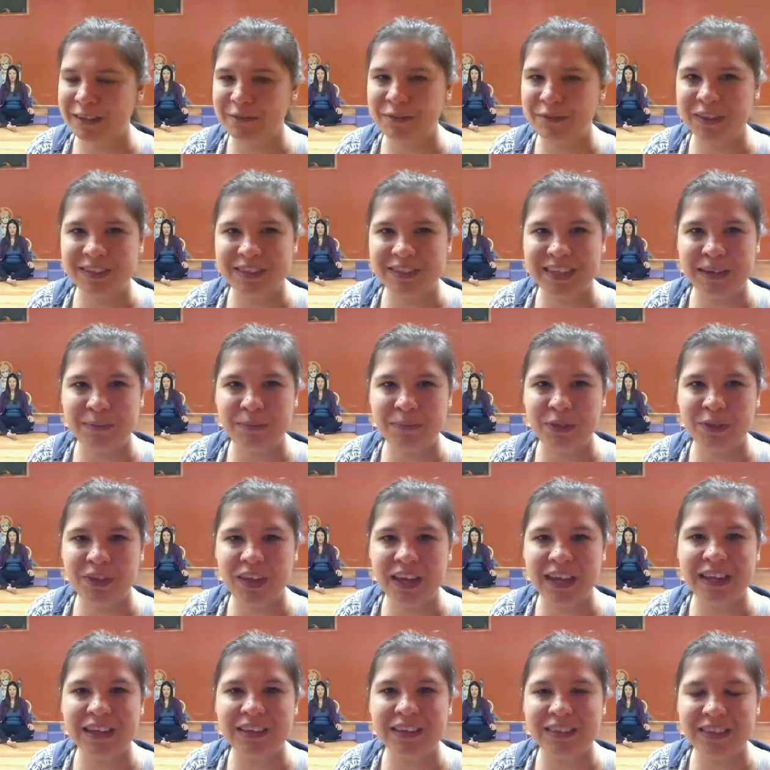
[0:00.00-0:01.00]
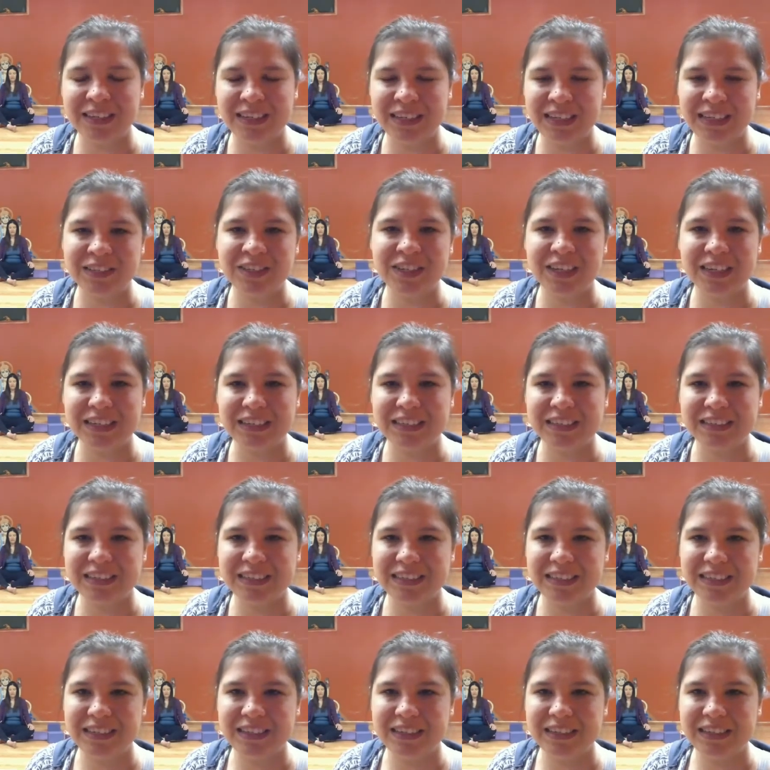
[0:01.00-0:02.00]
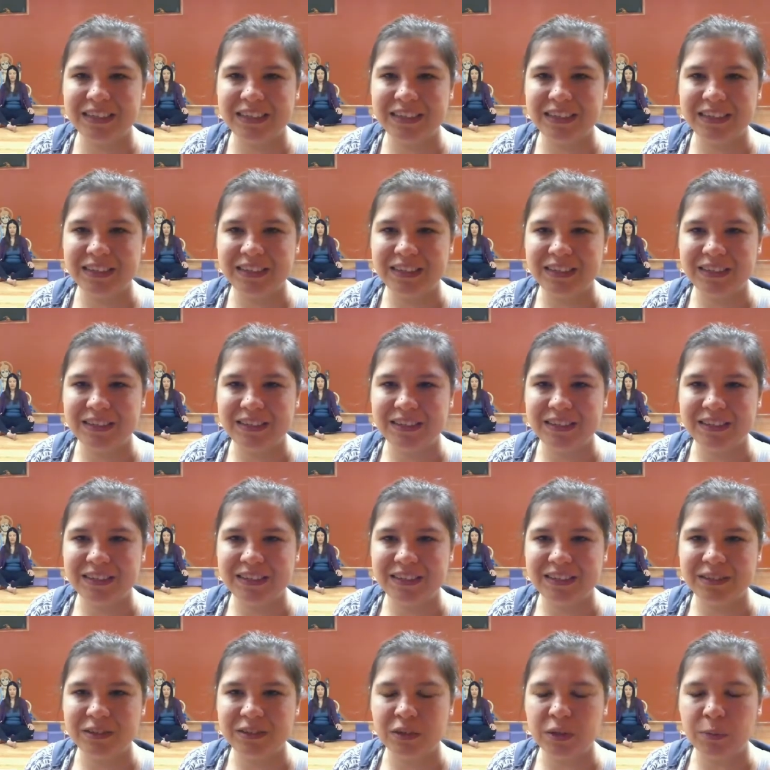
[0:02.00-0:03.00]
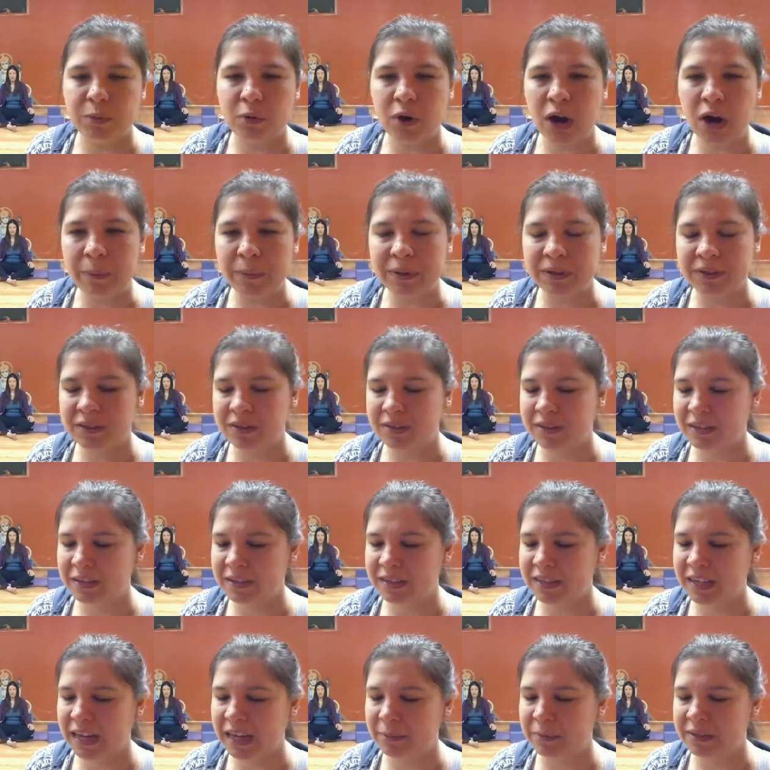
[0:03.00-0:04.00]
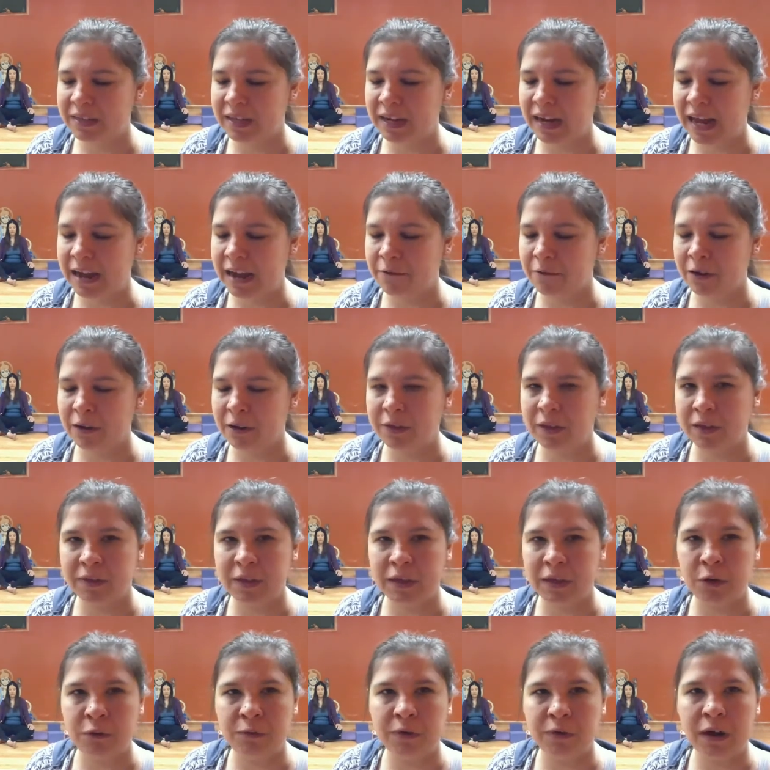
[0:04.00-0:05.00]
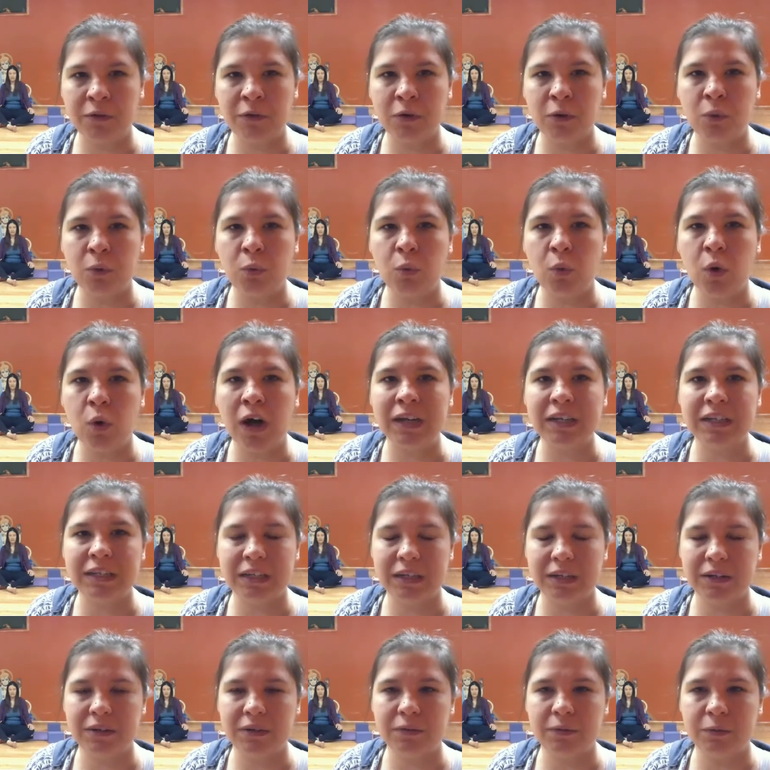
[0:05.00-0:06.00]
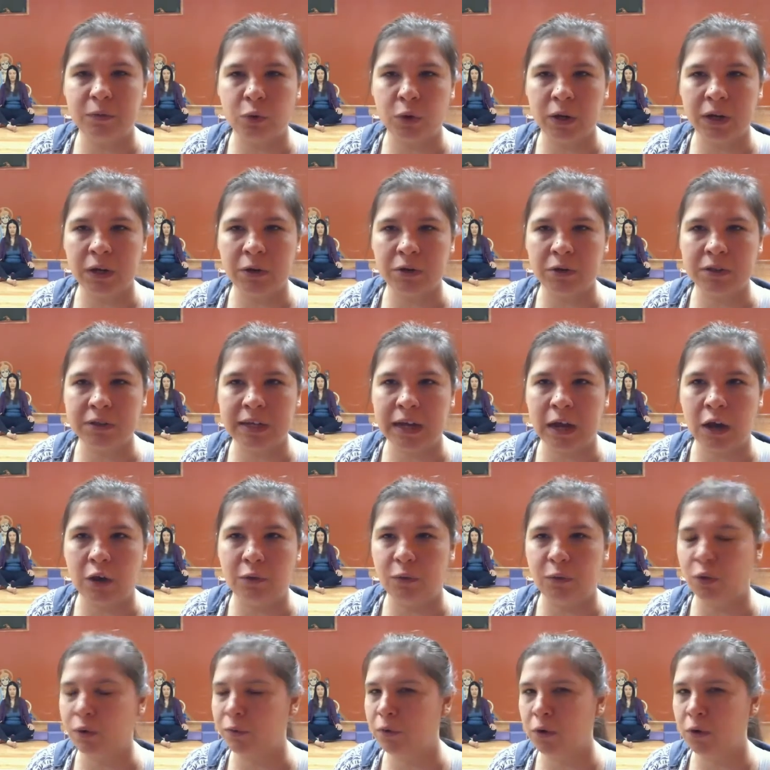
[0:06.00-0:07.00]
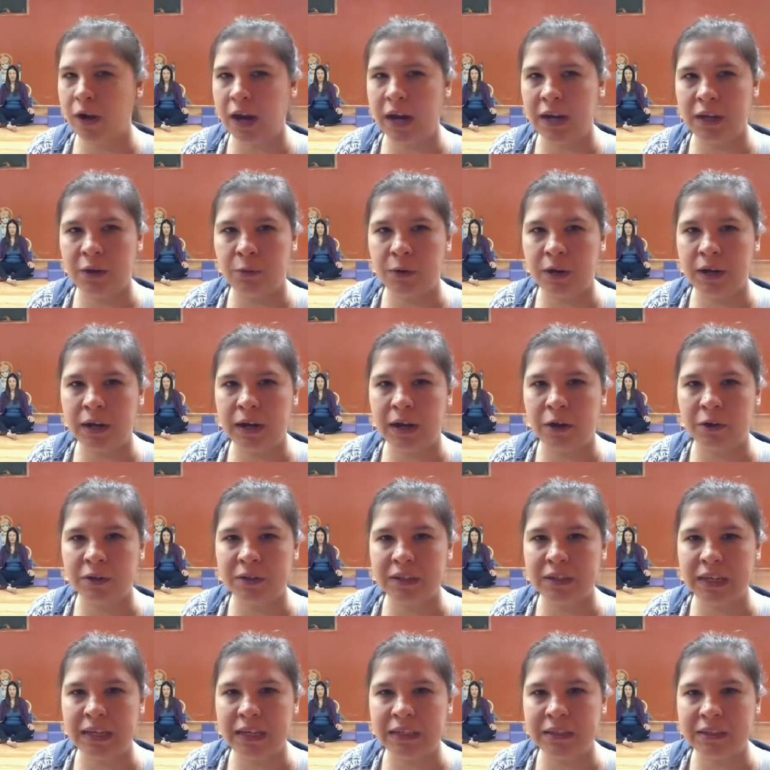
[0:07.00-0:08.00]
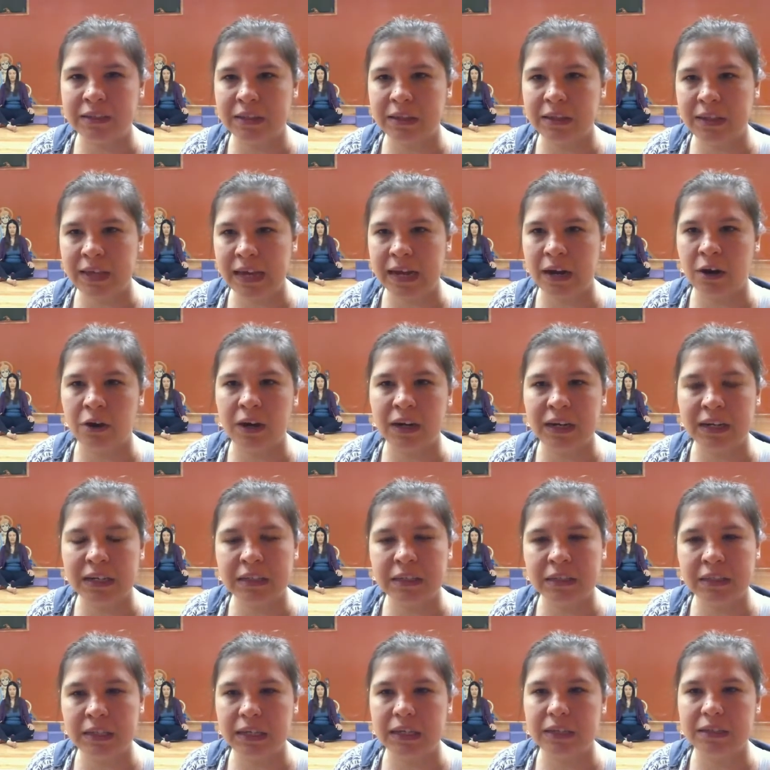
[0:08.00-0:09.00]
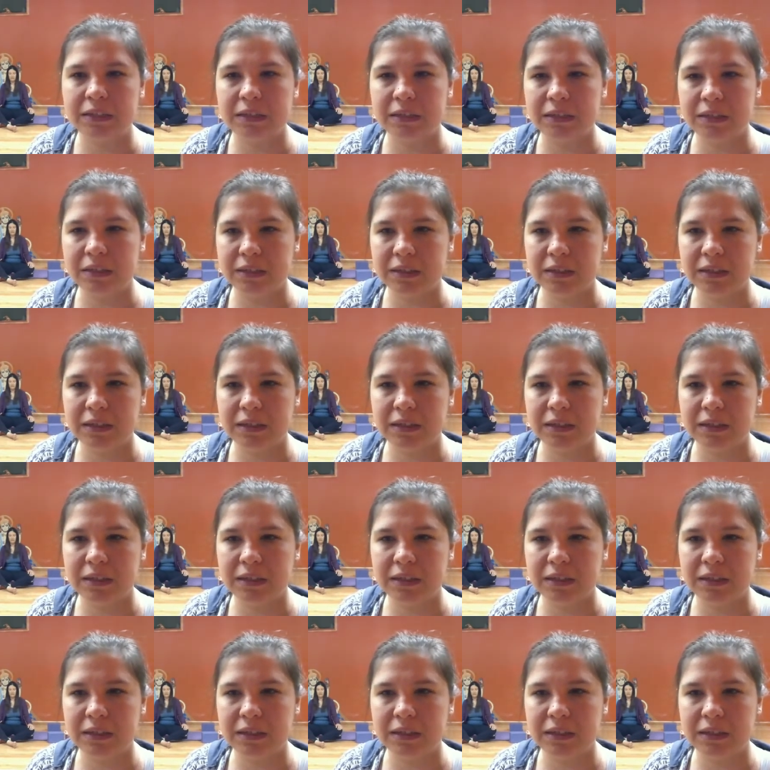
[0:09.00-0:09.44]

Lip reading: the same thing. It's the teachings. So the promise is the same, is that everything that you've ever wanted for yourself or for anyone else is there. It exists.